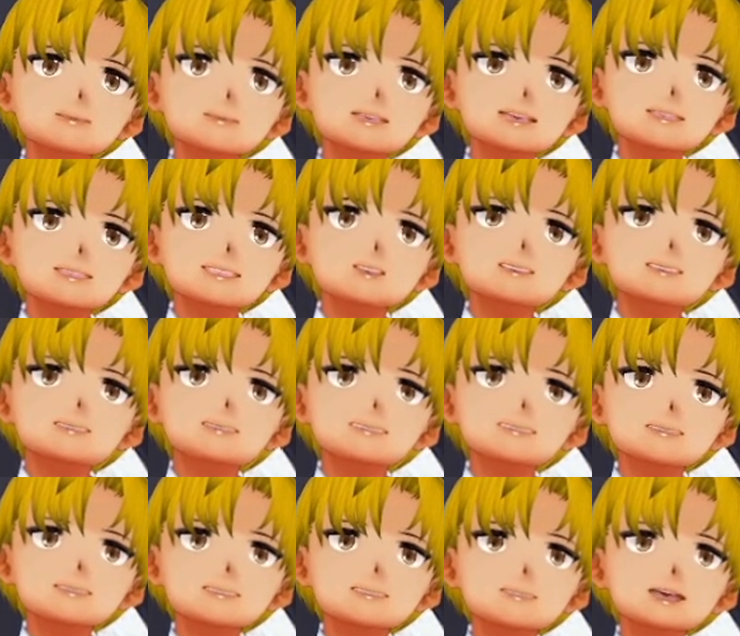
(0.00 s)
think we've seen
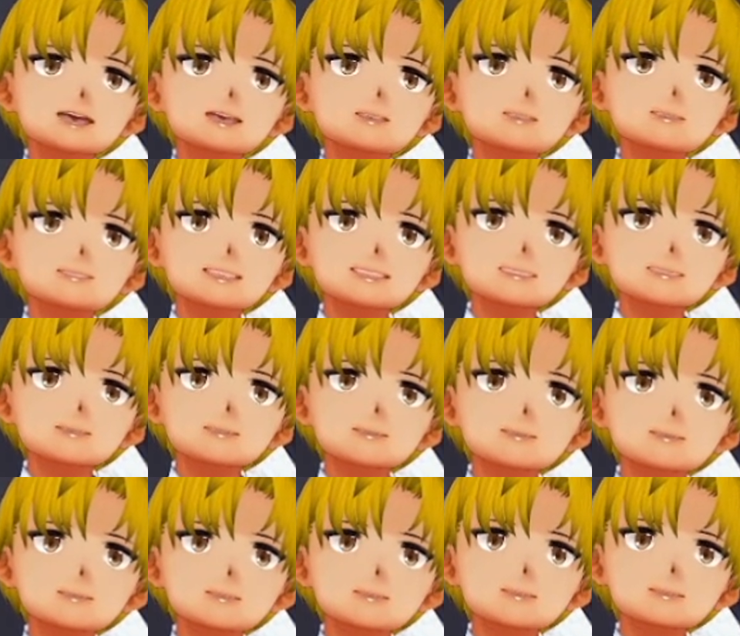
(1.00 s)
this one. Yeah.
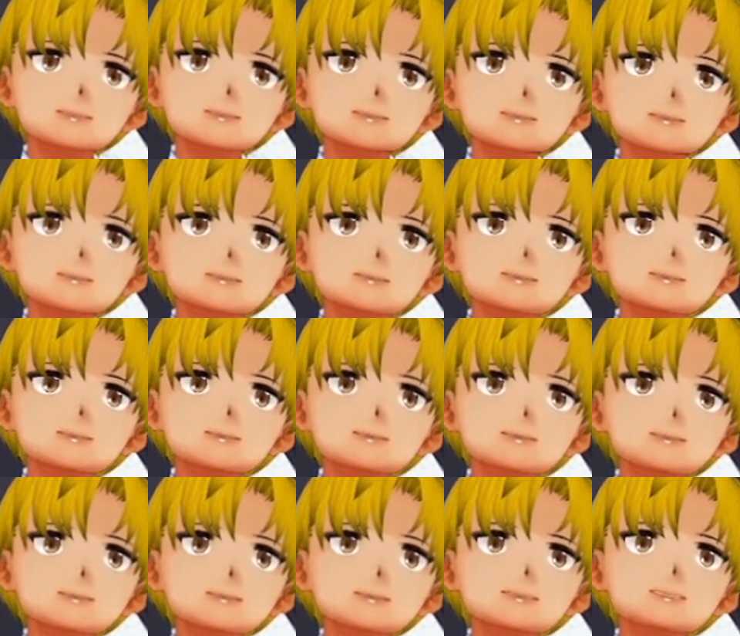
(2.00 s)
So yeah,
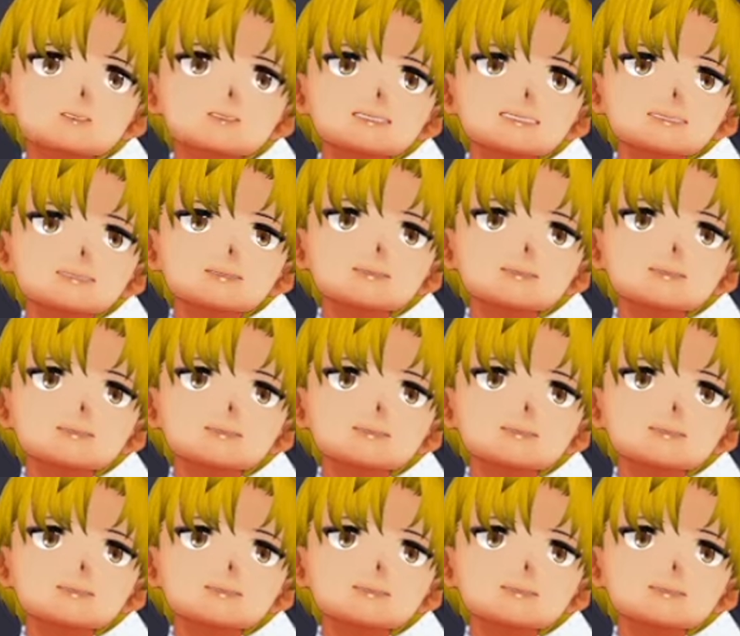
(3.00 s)
it's giving us the